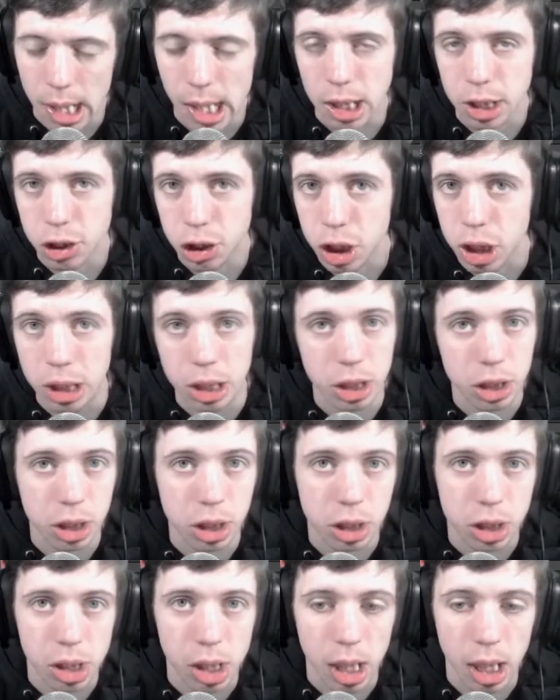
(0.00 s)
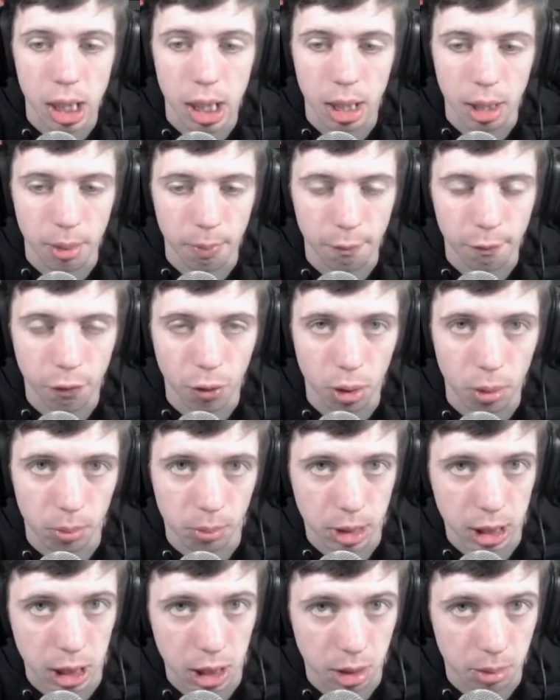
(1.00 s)
it's changing
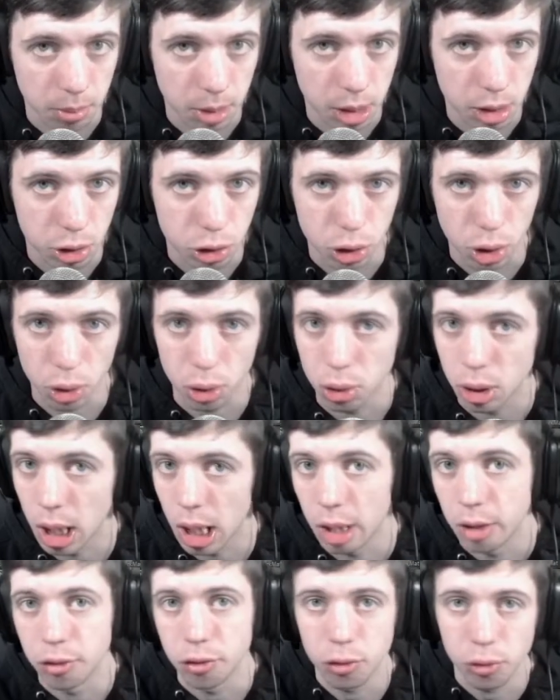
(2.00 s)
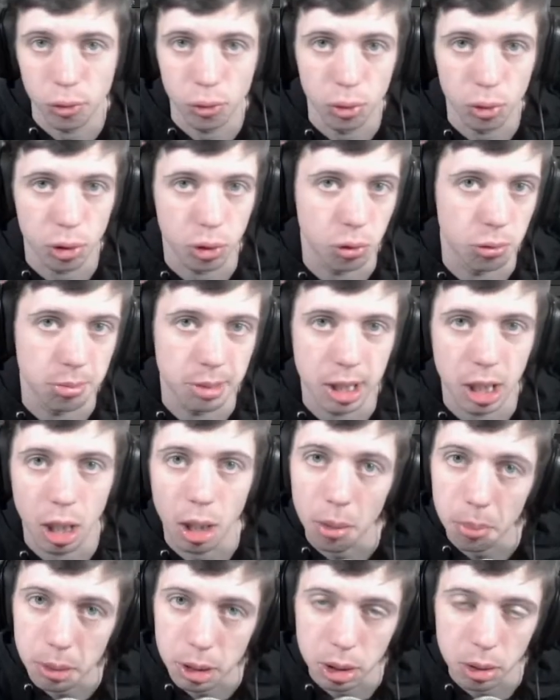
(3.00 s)
from gaming to intro to
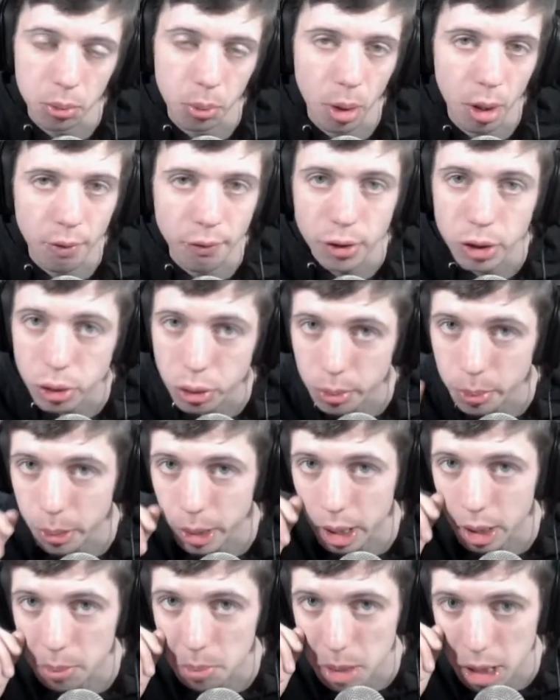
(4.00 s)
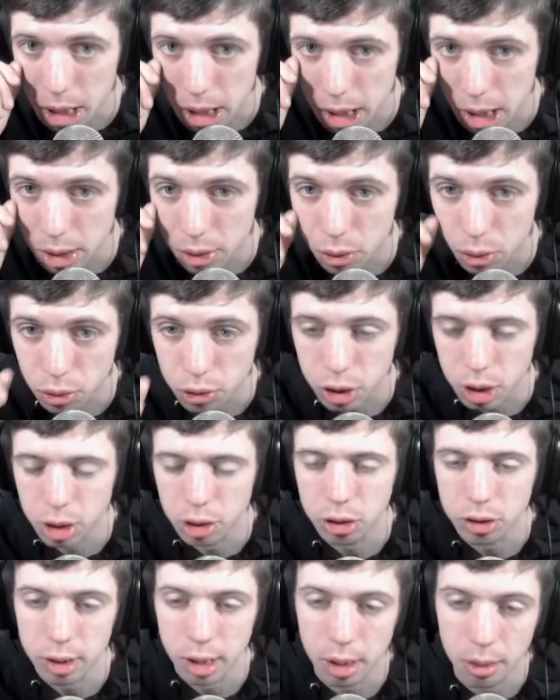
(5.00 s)
BRB, whatever you make it to
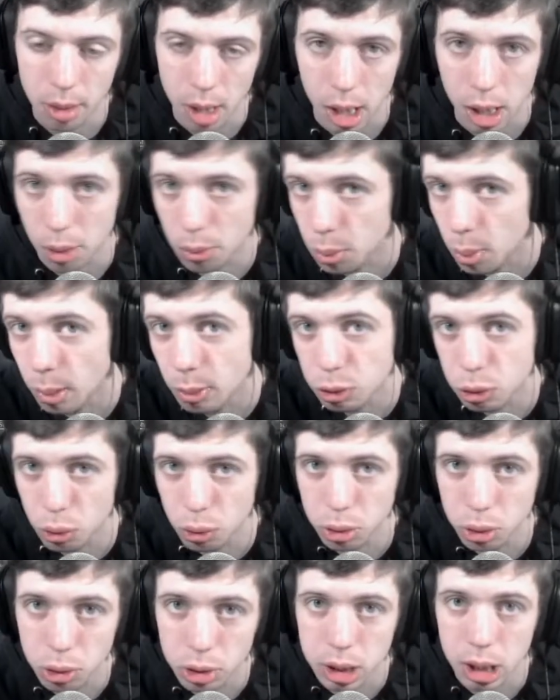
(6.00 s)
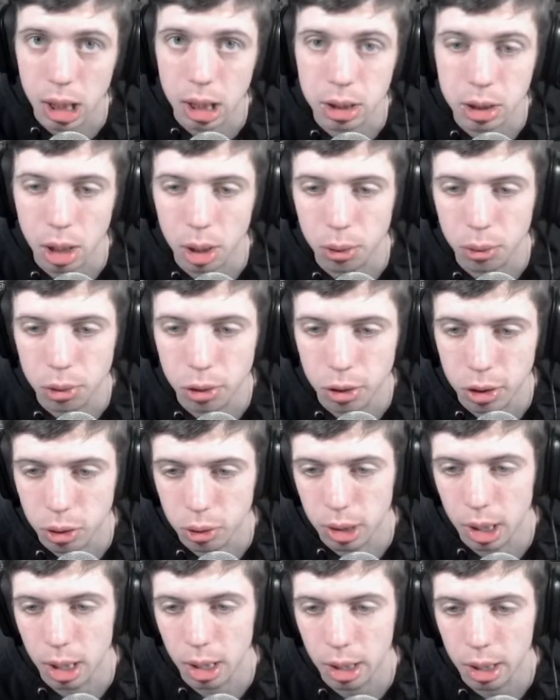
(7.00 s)
change that, and I will show you guys how to
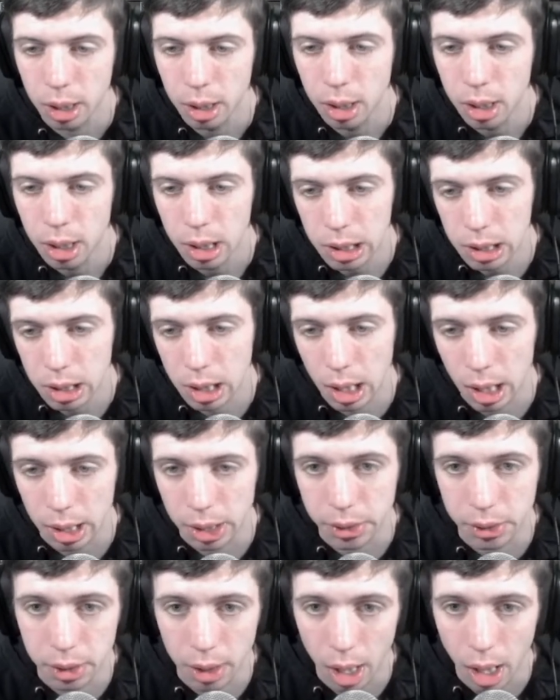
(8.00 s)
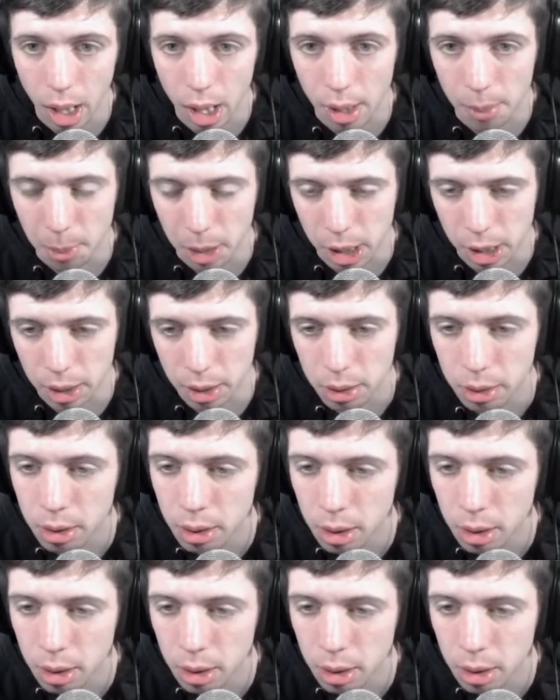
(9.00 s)
do that in a minute.